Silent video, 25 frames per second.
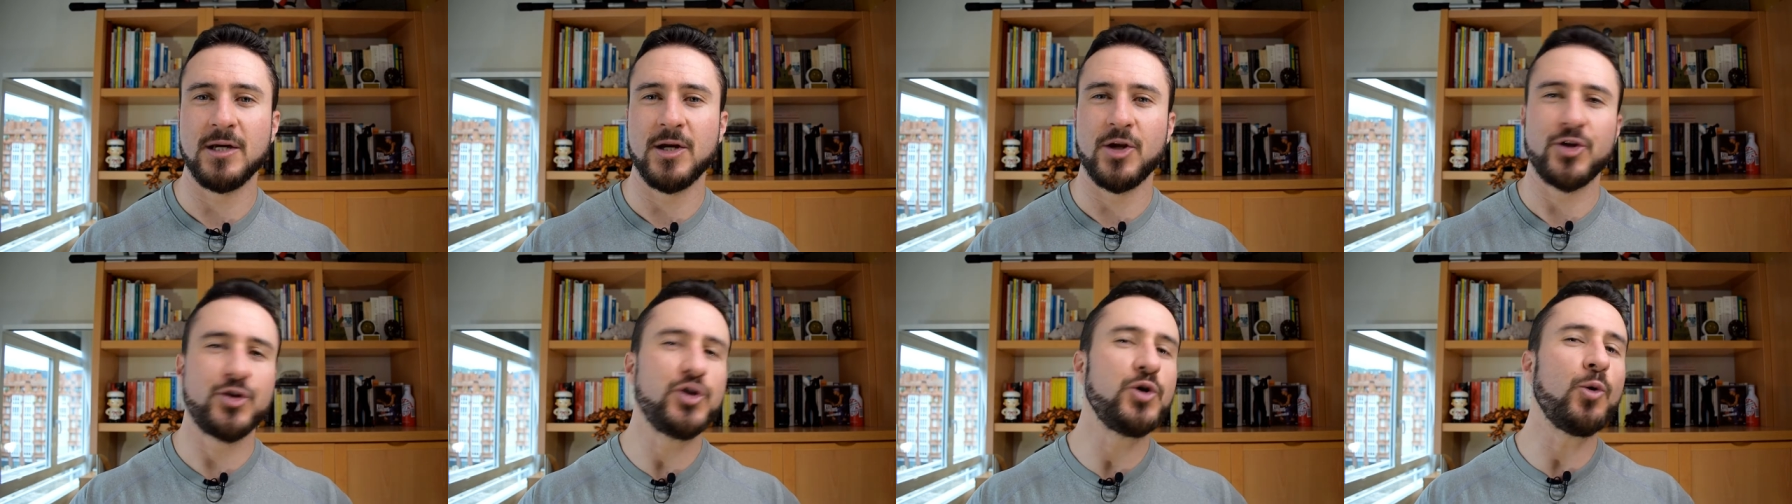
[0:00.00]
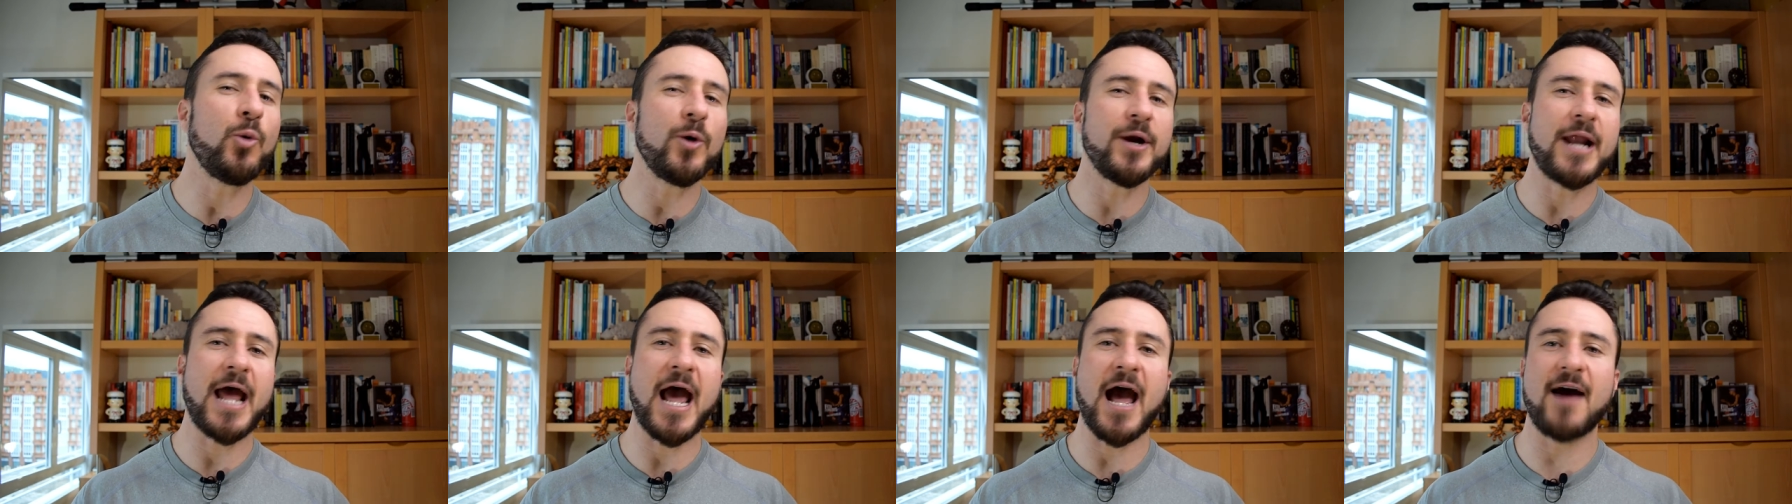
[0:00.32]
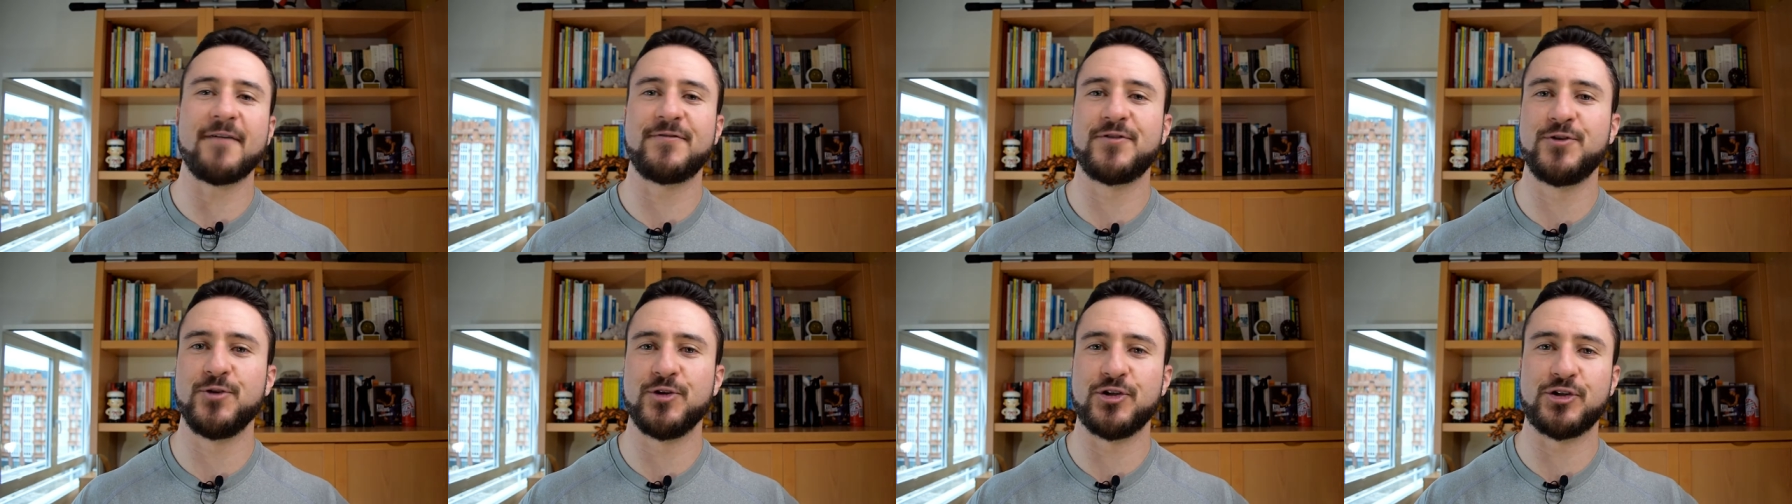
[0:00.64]
you won't
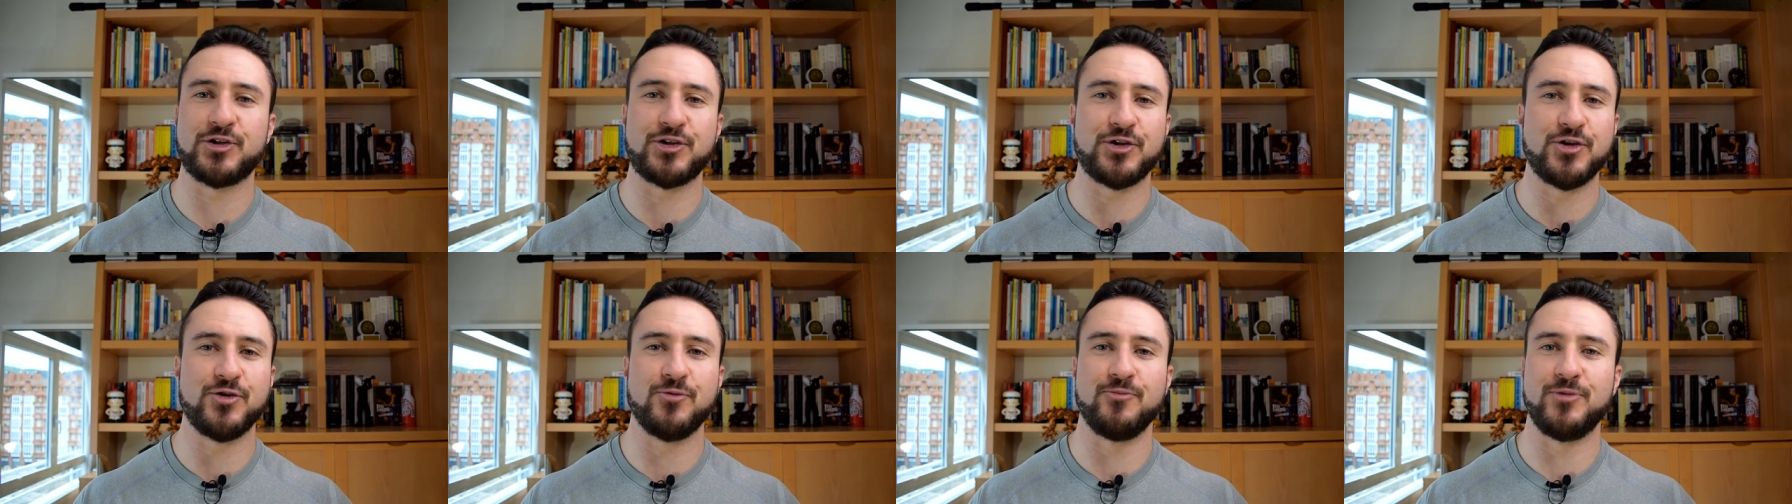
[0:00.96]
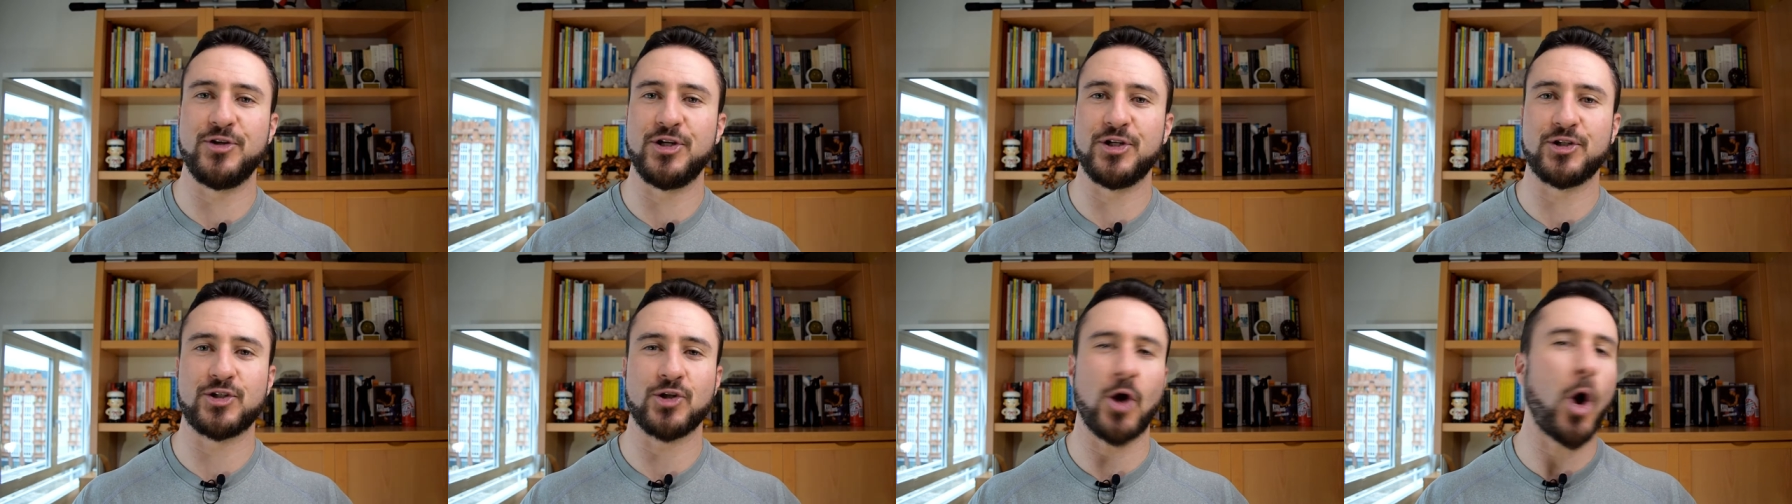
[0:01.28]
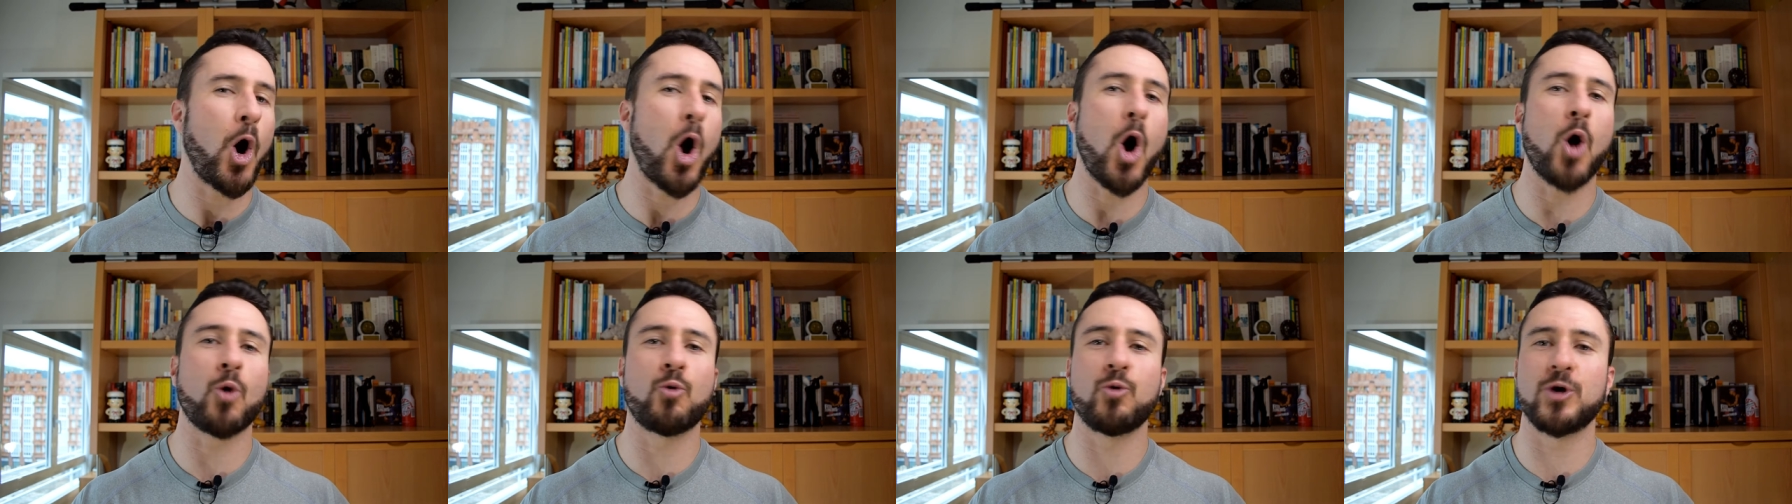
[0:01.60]
have to assume this
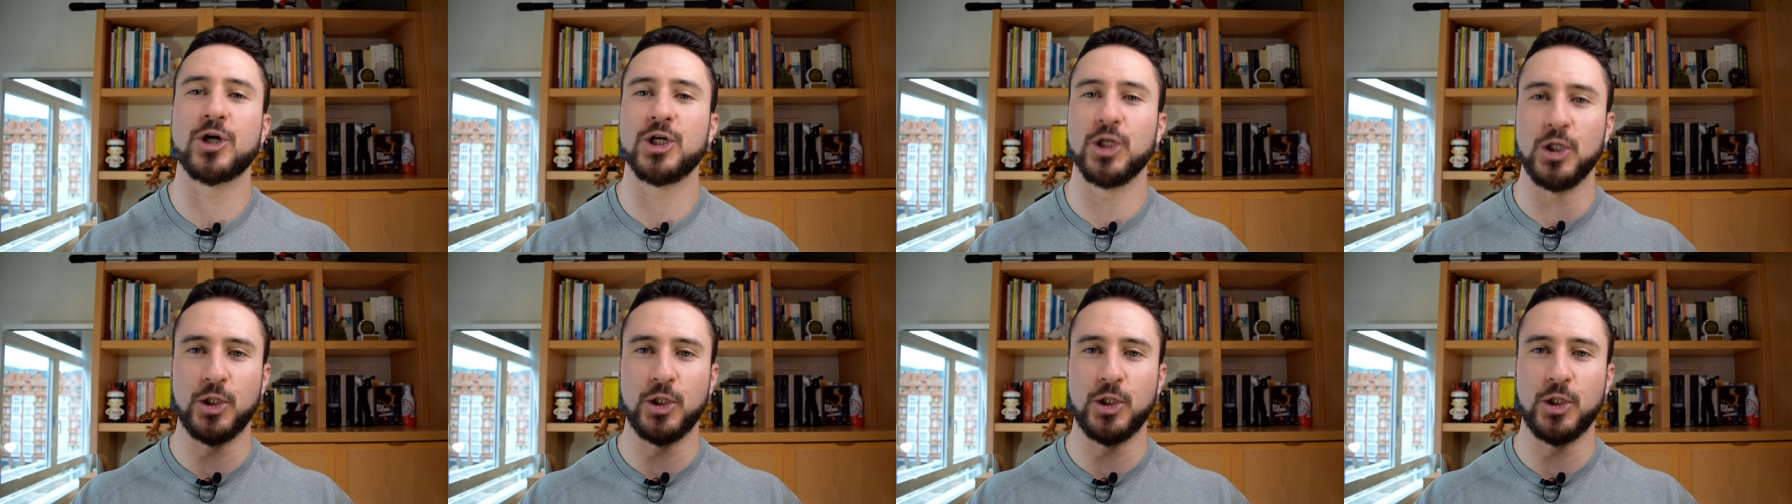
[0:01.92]
awkward